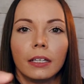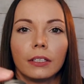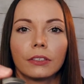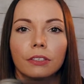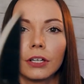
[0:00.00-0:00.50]

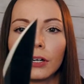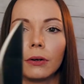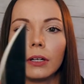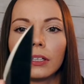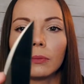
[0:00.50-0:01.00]

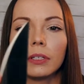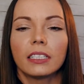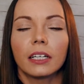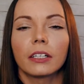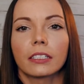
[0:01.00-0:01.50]
so the ones
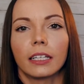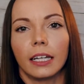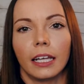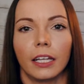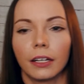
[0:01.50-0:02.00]
that are sent
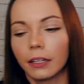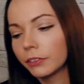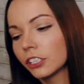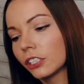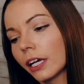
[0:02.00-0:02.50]
in,
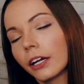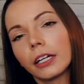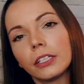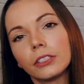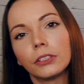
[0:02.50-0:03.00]
Richie and I are
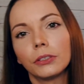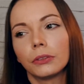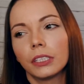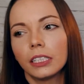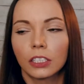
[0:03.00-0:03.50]
going to do,
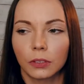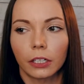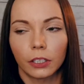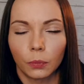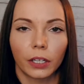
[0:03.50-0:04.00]
he's
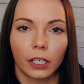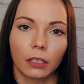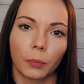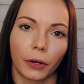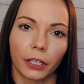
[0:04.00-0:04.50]
started working on
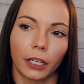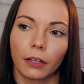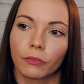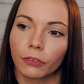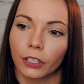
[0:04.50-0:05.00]
the
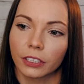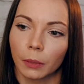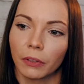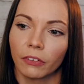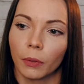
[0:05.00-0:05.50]
barking for
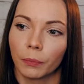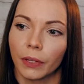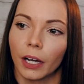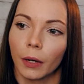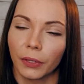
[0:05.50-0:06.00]
some of them.
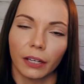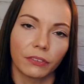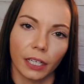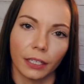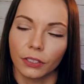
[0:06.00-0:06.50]
We have
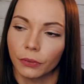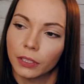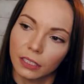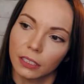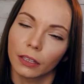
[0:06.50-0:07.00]
10, so
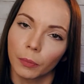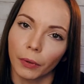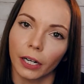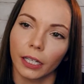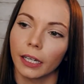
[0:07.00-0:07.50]
he's done the
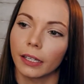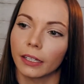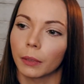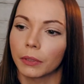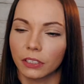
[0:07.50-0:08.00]
barking, and
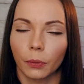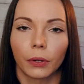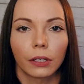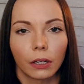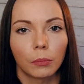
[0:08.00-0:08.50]
then I'm going to start
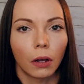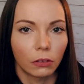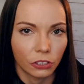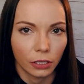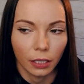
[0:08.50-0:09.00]
working on
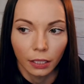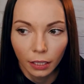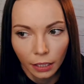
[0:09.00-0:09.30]
polishing.